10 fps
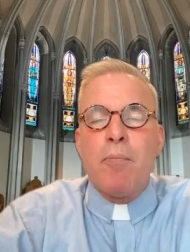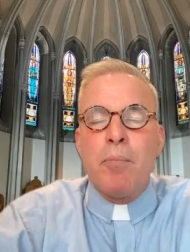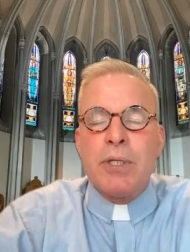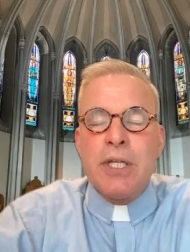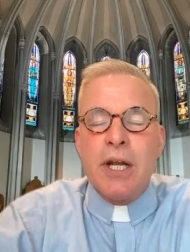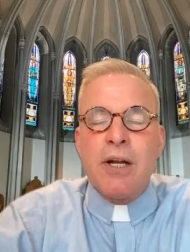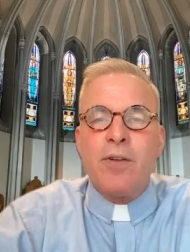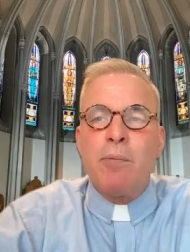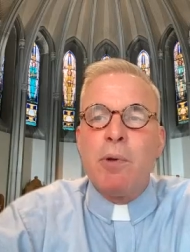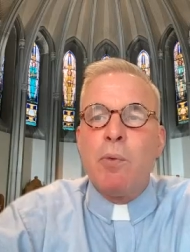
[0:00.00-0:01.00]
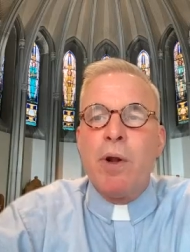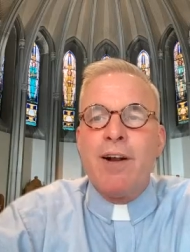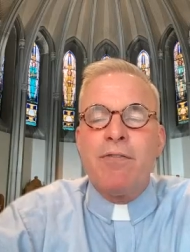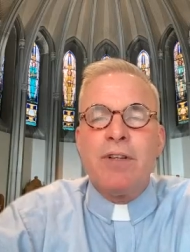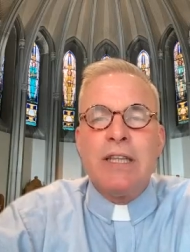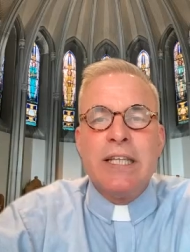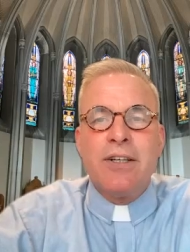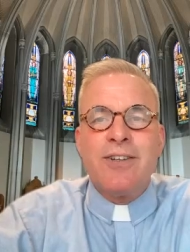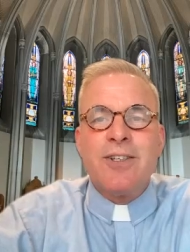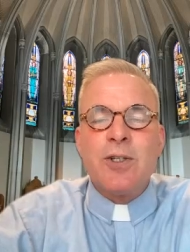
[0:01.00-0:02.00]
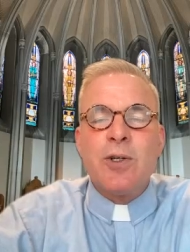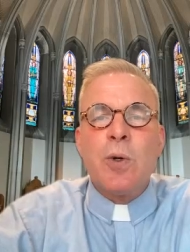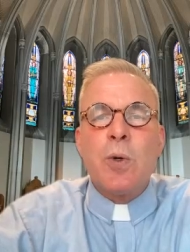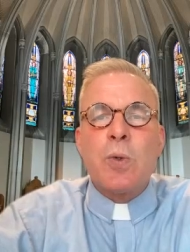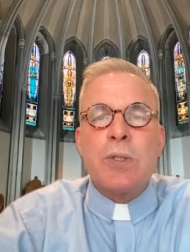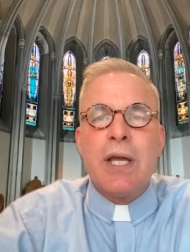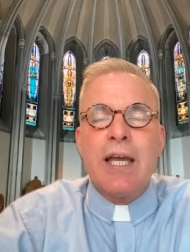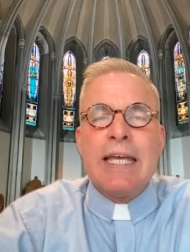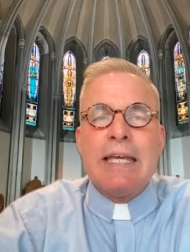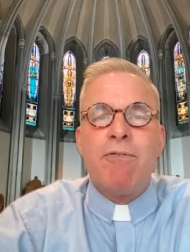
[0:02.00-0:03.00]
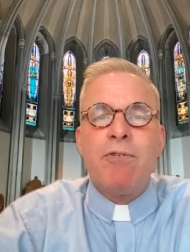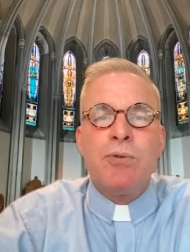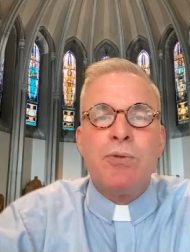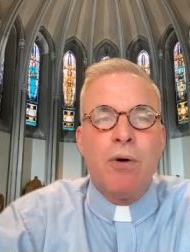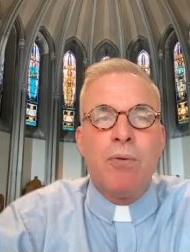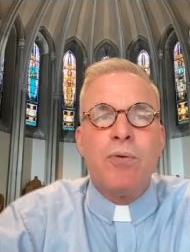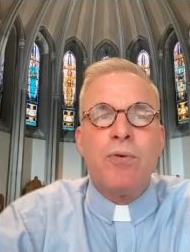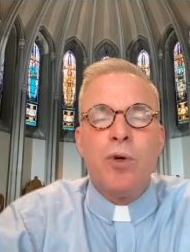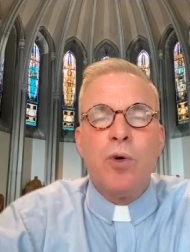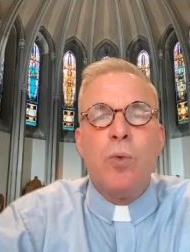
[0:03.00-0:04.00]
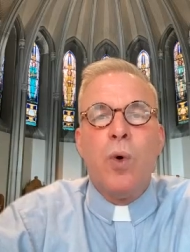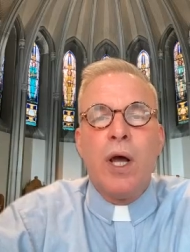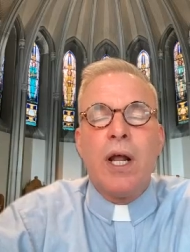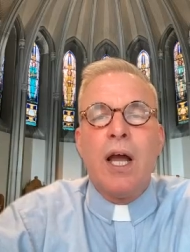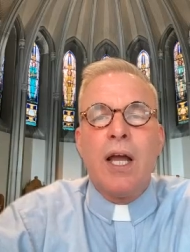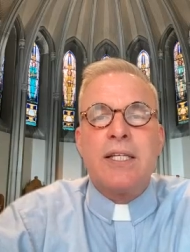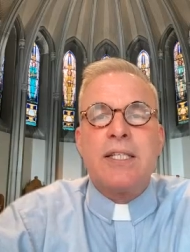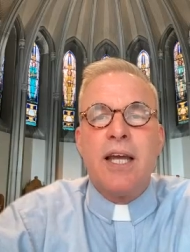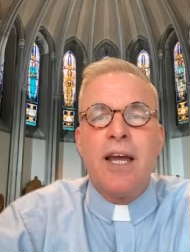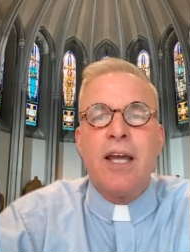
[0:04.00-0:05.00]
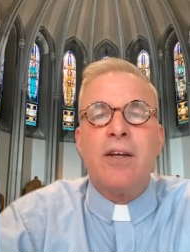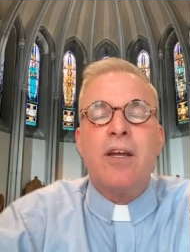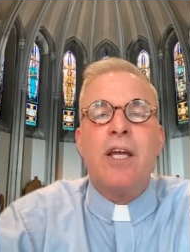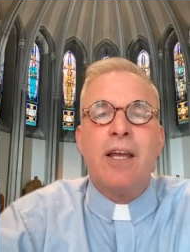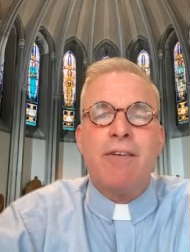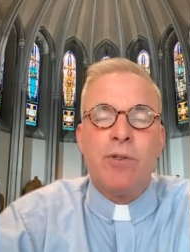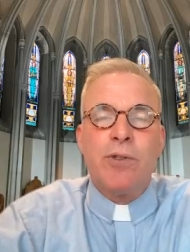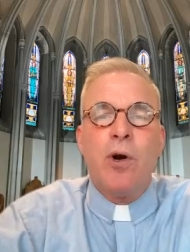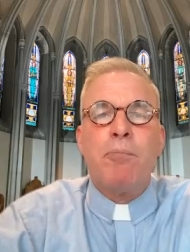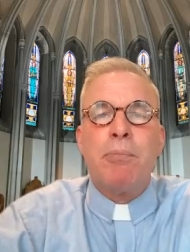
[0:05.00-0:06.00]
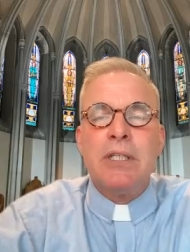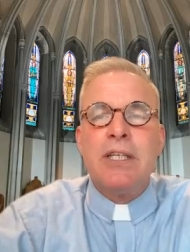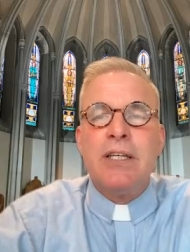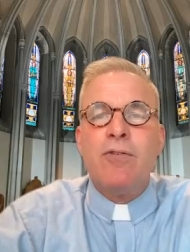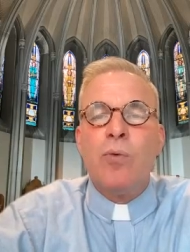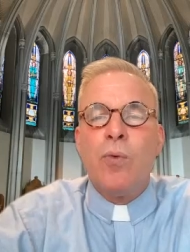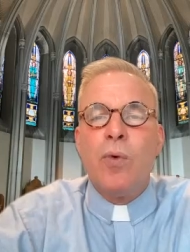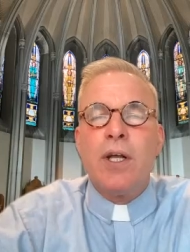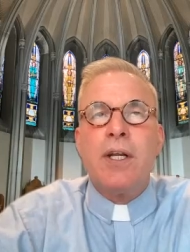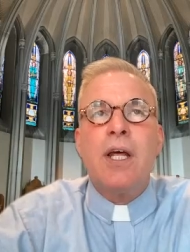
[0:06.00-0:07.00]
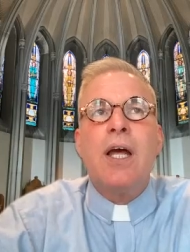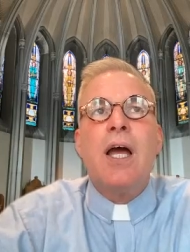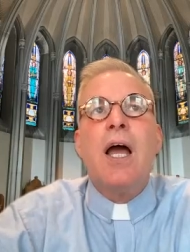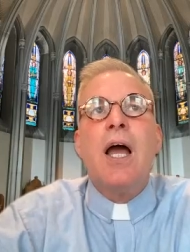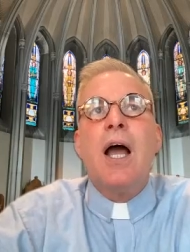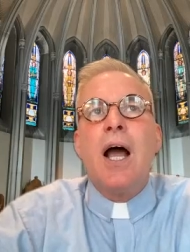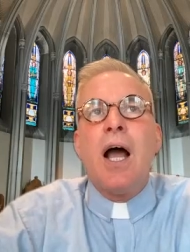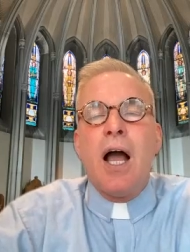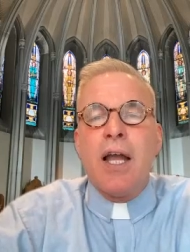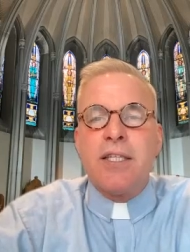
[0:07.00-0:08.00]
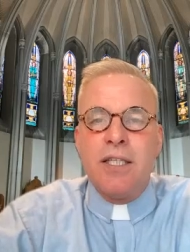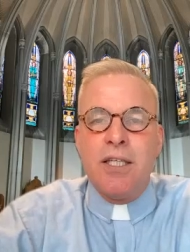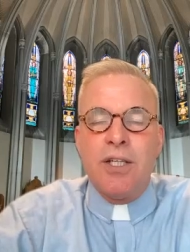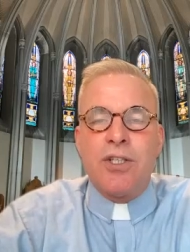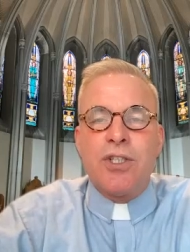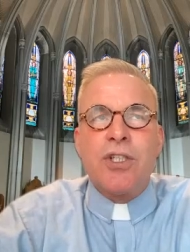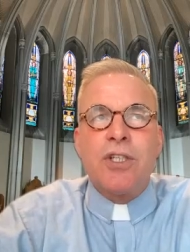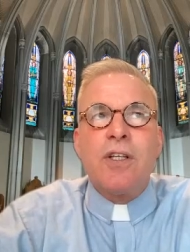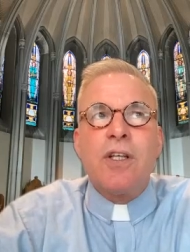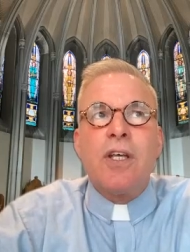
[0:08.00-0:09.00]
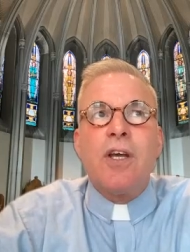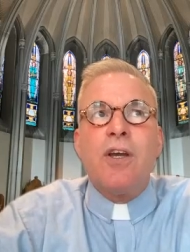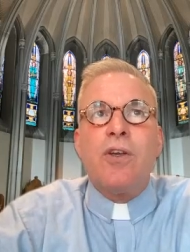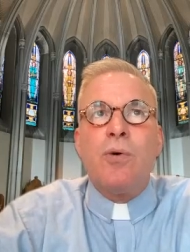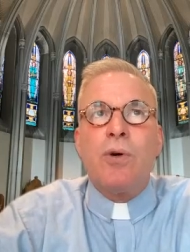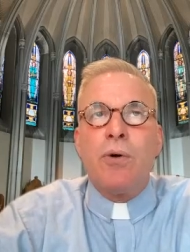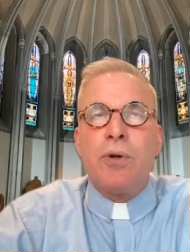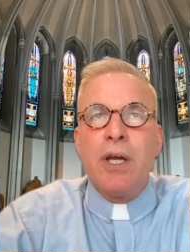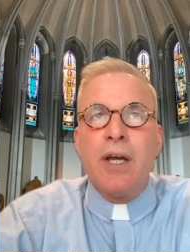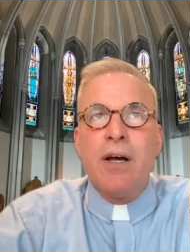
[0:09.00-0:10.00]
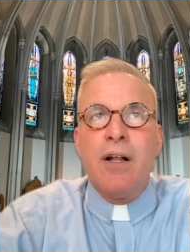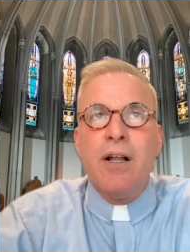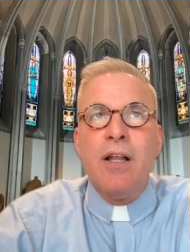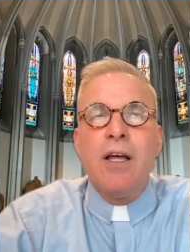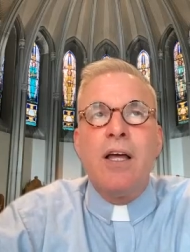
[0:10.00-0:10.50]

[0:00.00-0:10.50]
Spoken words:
Particularly beware of leaders who say, if you don't do what I say, if you don't believe what I teach, you'll go to hell.